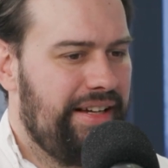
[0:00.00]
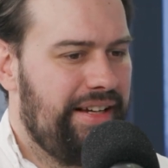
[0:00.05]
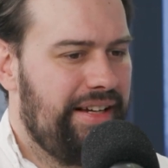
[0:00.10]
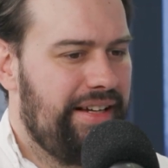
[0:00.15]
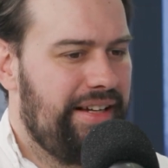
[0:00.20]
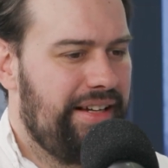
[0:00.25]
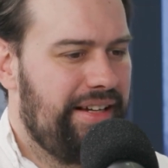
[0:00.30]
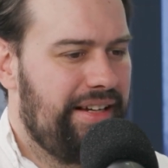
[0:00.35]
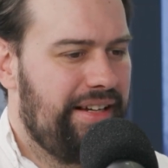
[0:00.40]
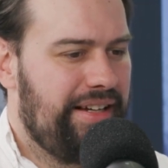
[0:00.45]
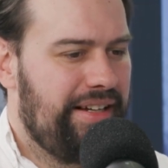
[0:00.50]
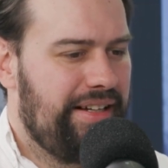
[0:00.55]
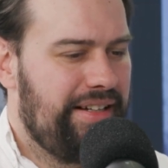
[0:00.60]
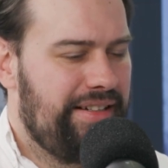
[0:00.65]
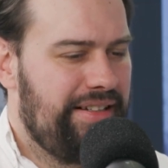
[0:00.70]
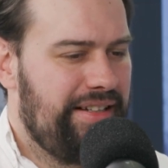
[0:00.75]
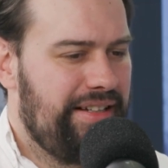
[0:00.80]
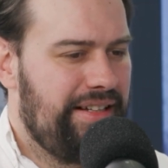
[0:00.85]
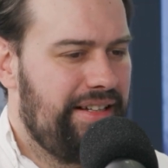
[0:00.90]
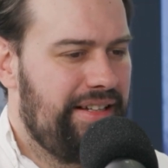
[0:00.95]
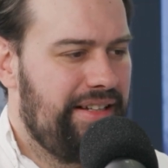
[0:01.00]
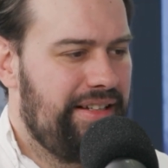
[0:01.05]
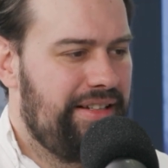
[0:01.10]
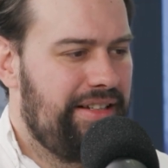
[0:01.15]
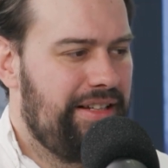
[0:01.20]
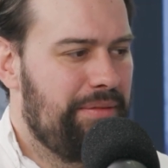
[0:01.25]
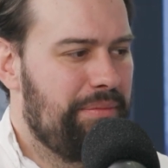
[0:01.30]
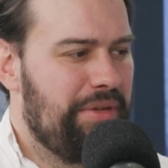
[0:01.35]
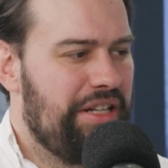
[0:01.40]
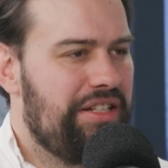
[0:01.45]

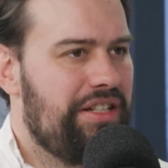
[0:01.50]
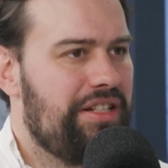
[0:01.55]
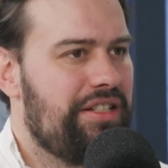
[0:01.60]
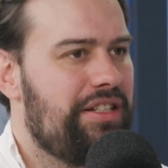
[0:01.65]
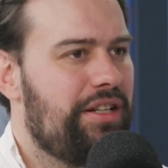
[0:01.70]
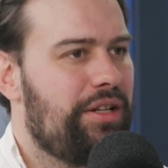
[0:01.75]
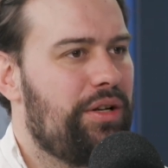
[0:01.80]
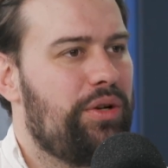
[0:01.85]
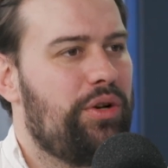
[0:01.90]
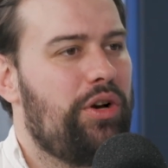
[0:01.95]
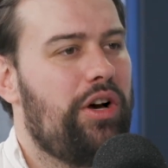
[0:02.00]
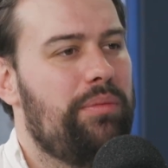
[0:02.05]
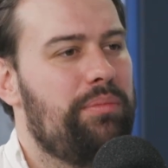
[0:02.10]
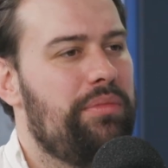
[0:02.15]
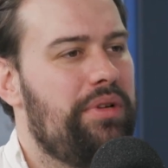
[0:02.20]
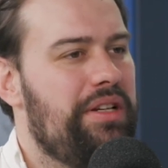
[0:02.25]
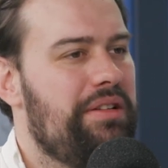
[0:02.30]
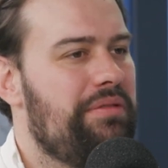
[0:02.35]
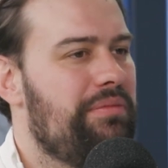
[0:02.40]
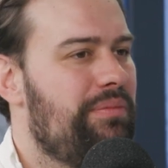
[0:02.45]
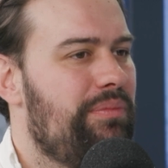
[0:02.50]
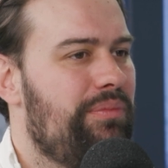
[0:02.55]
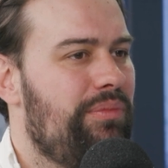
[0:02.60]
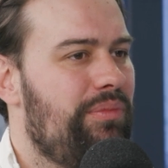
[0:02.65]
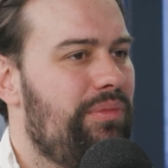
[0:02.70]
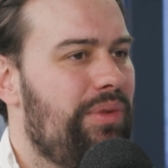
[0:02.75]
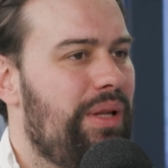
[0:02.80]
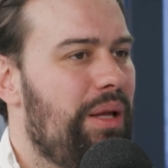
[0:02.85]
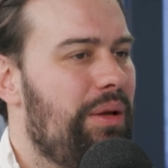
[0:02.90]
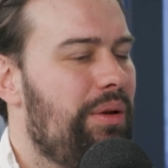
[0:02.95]
the emissions are coming
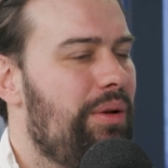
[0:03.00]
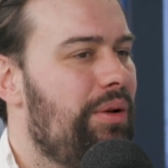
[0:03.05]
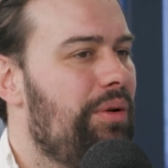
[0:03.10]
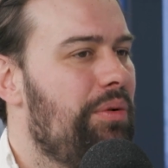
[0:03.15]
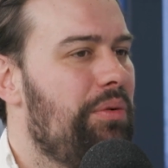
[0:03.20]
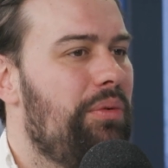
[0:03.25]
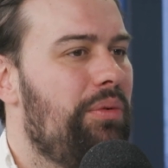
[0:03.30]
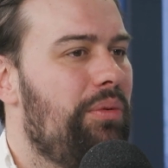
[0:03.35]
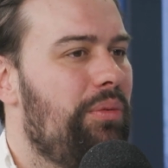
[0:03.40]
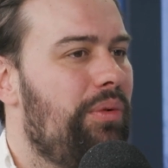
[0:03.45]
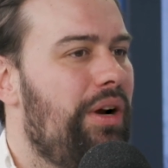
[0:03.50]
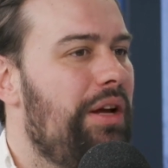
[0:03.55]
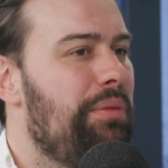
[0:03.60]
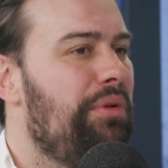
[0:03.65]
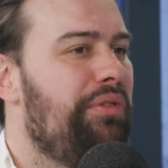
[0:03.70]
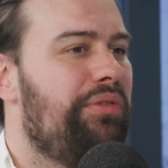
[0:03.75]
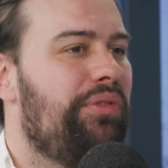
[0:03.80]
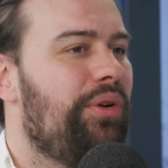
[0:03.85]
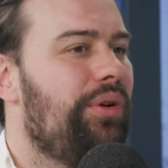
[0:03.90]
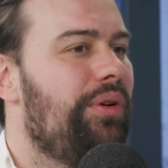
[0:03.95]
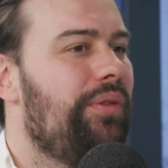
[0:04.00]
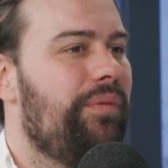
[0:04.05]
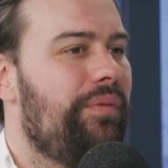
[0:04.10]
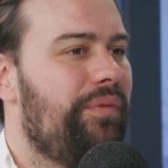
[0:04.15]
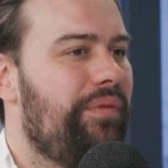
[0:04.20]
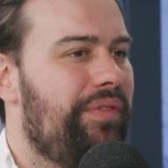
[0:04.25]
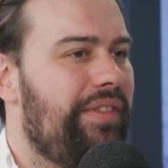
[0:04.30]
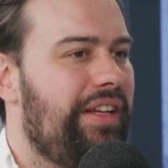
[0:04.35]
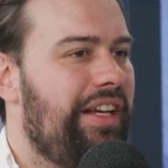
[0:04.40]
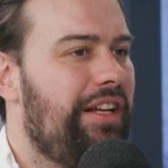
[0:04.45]
way before
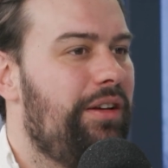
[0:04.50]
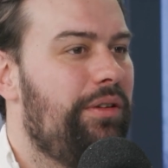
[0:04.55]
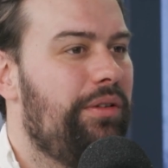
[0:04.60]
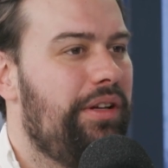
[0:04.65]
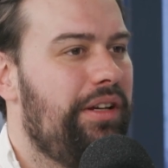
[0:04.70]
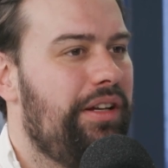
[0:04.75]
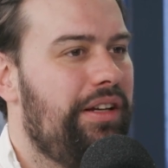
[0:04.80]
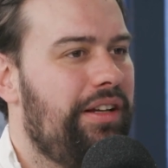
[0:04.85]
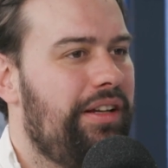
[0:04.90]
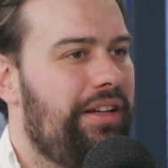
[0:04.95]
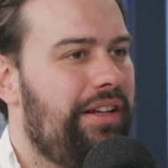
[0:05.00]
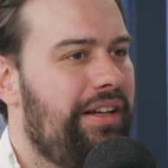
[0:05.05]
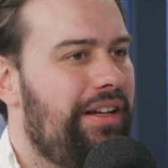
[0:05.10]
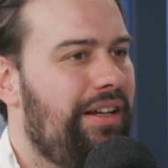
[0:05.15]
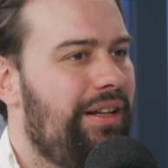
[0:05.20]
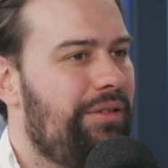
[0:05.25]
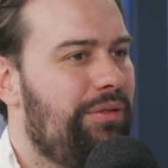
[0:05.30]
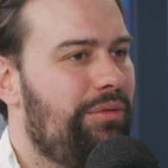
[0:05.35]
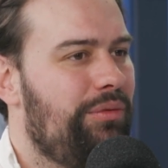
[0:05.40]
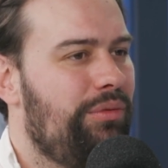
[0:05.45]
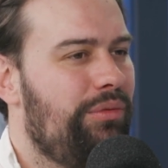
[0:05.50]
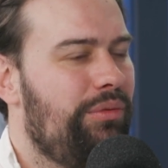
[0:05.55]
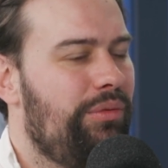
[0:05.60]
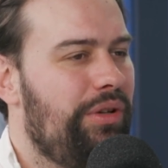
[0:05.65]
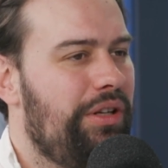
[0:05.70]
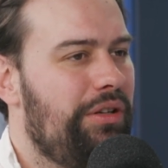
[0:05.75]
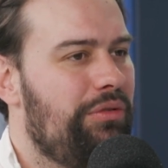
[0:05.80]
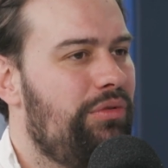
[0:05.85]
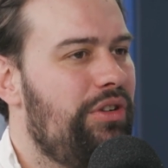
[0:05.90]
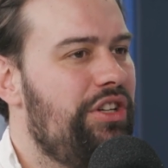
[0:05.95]
it
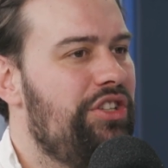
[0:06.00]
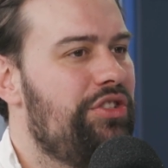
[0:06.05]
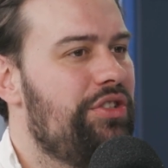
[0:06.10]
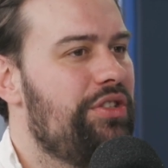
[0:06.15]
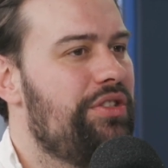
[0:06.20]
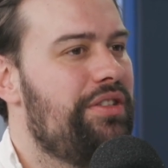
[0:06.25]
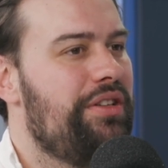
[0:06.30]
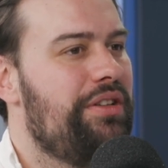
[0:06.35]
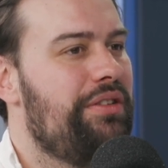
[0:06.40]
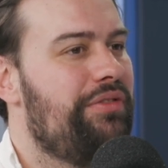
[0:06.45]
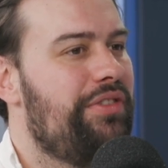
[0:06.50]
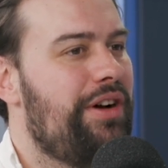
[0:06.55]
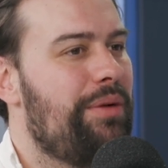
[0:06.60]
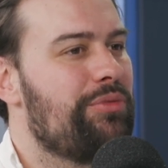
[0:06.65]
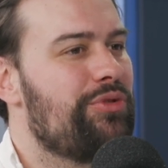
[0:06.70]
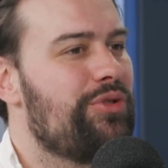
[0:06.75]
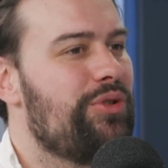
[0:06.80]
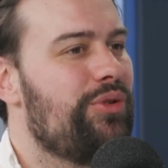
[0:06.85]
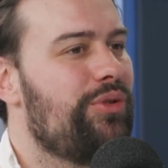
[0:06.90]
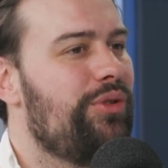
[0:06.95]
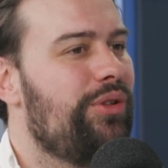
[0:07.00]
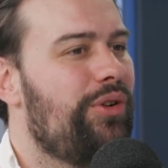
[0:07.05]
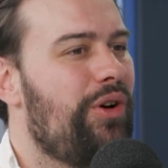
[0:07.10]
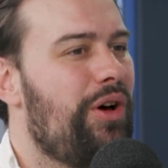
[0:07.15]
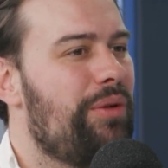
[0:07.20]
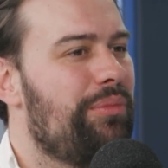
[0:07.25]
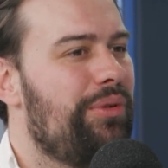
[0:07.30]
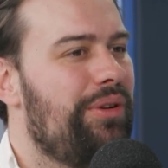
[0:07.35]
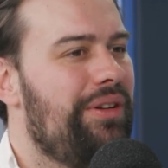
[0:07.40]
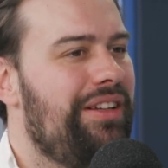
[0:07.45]
reaches the pharmaceutical
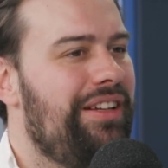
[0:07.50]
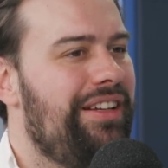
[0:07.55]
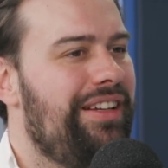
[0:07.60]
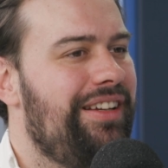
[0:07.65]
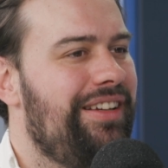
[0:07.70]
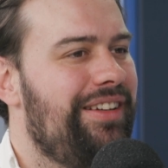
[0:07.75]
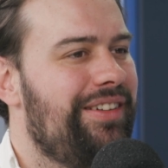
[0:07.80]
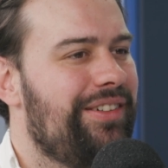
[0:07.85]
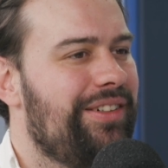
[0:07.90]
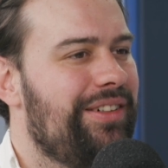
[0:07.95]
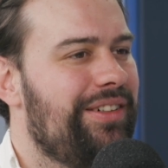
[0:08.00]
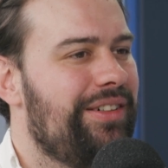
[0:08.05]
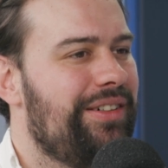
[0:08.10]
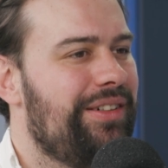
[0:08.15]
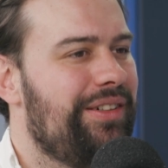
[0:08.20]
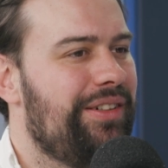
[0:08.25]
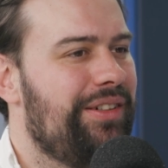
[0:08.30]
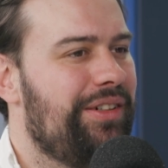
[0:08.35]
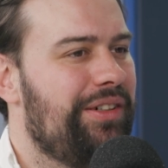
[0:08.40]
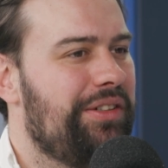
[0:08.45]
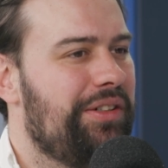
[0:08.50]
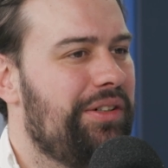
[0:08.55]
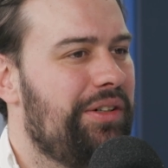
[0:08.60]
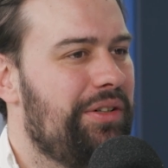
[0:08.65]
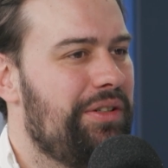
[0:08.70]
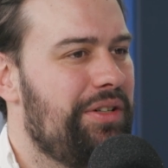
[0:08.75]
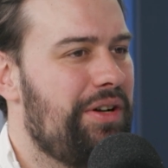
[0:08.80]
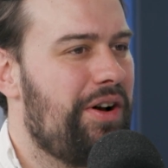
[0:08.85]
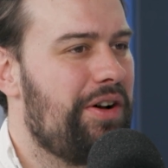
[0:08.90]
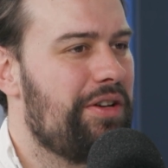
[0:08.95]
company or
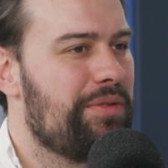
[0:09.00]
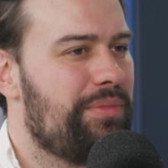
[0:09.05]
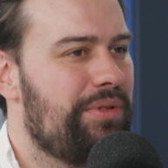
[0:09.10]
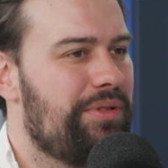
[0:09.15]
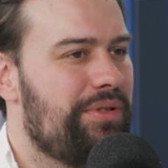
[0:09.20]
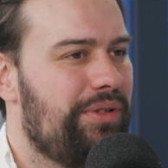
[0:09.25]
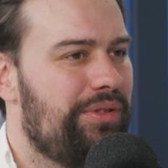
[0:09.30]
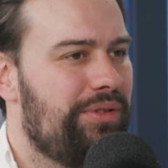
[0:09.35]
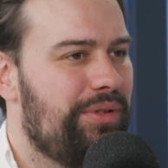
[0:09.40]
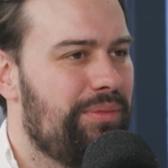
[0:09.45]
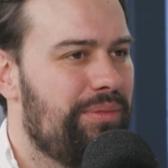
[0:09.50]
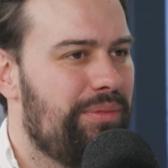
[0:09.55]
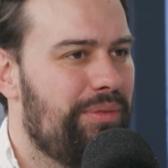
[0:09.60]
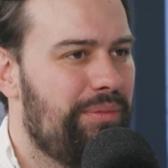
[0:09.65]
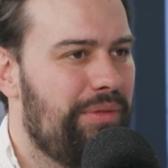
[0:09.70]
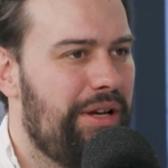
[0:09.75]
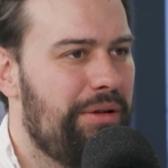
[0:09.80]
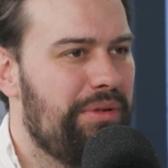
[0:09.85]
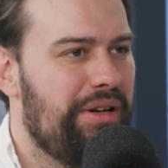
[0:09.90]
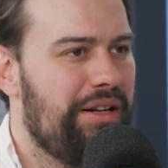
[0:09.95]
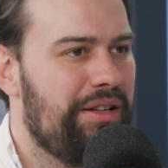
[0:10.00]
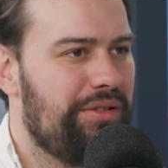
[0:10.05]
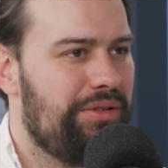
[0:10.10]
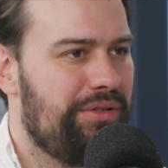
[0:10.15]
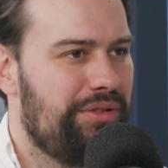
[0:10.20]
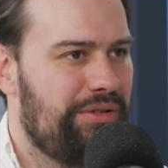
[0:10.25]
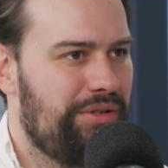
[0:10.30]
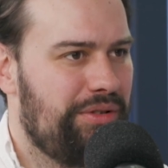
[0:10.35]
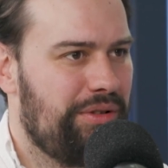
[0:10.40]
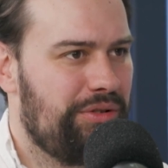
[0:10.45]
the hospital. So maybe
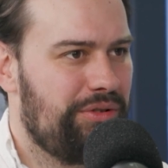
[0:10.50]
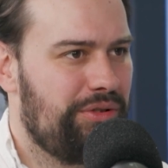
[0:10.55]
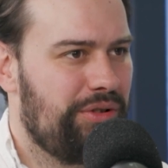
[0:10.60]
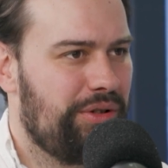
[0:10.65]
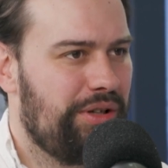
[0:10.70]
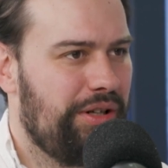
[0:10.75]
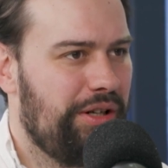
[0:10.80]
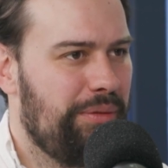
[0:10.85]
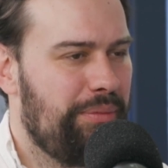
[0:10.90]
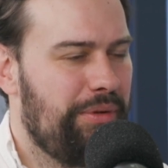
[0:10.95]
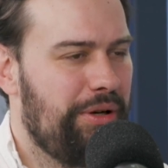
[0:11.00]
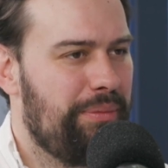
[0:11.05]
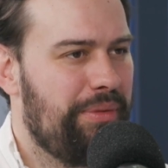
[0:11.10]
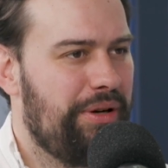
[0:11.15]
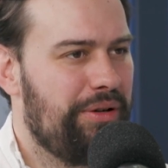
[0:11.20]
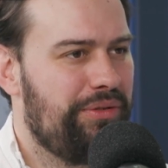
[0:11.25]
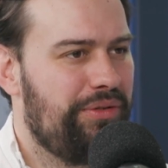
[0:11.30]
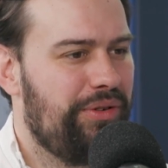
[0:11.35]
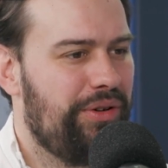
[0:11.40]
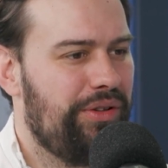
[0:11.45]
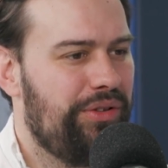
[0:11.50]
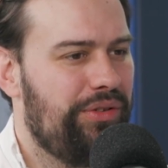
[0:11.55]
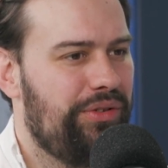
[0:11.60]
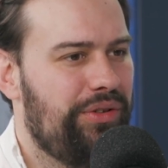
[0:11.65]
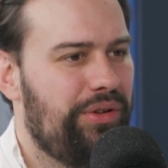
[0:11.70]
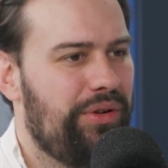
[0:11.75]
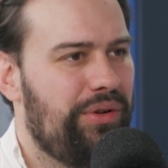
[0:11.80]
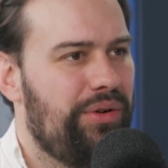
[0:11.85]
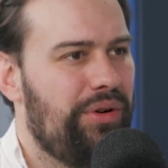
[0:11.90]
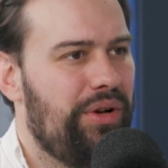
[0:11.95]
let's talk a little bit about first.
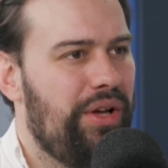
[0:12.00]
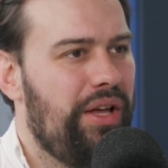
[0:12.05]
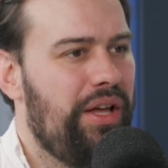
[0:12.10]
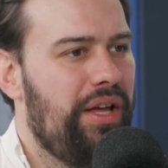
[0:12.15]
So